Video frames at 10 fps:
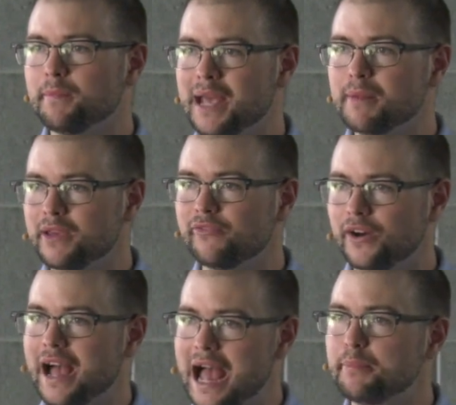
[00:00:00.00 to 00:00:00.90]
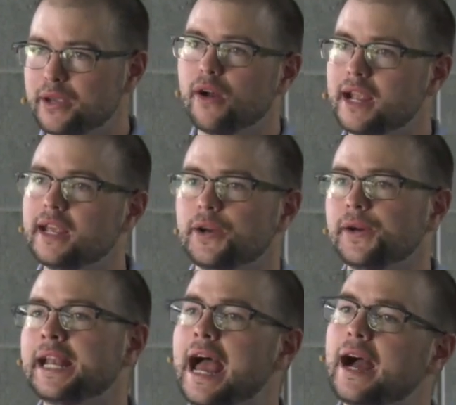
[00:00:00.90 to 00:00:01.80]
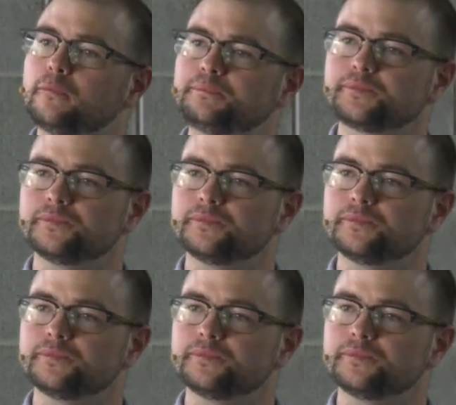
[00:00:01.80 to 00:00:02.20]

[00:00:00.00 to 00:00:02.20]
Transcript: that make me feel happy right here and now?